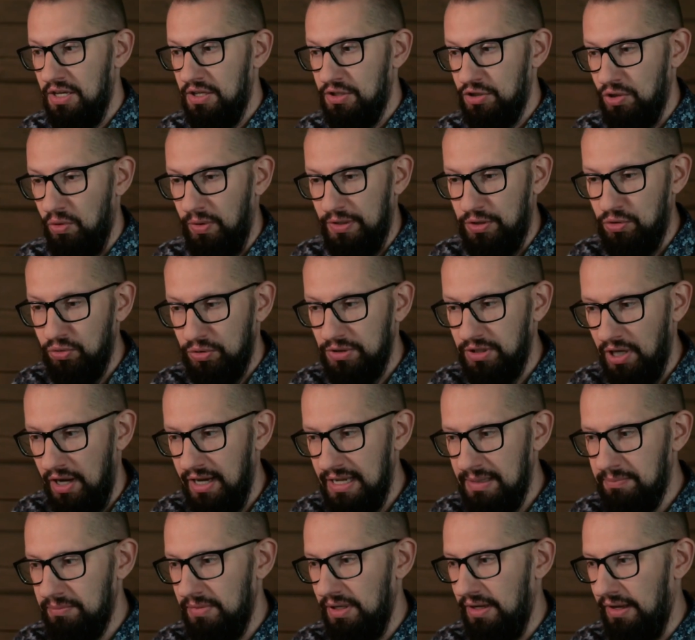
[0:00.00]
So I took
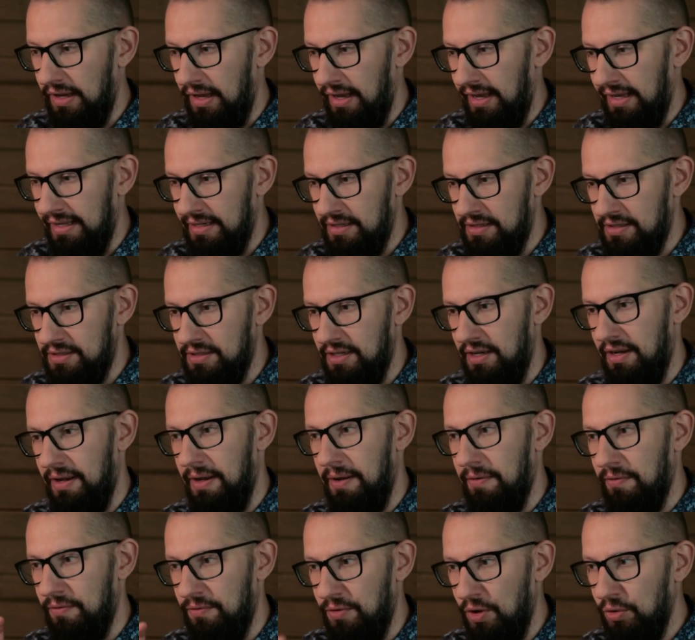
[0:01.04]
time and
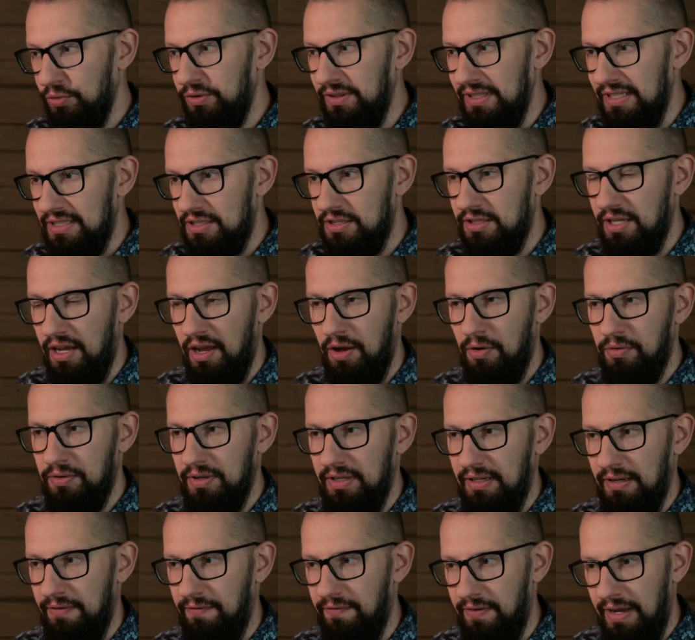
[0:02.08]
wrote these down
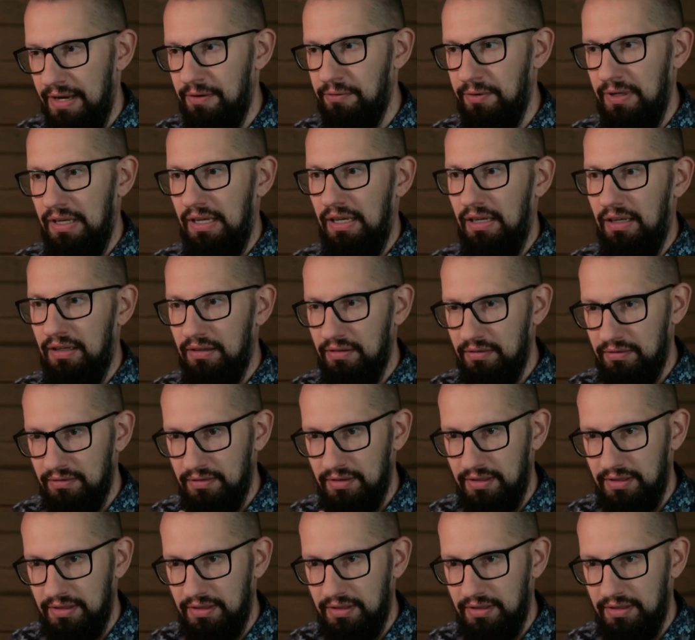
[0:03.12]
in a very